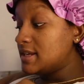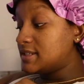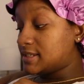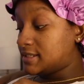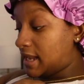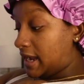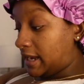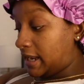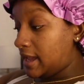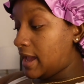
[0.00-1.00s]

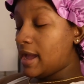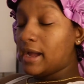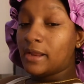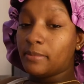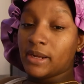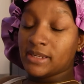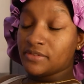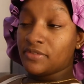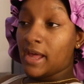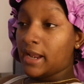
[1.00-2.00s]
society. And because
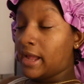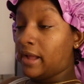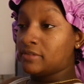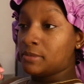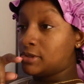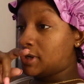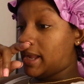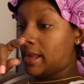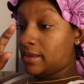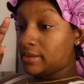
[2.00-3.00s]
of that, I have to be
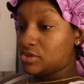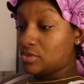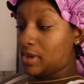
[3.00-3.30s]
trying to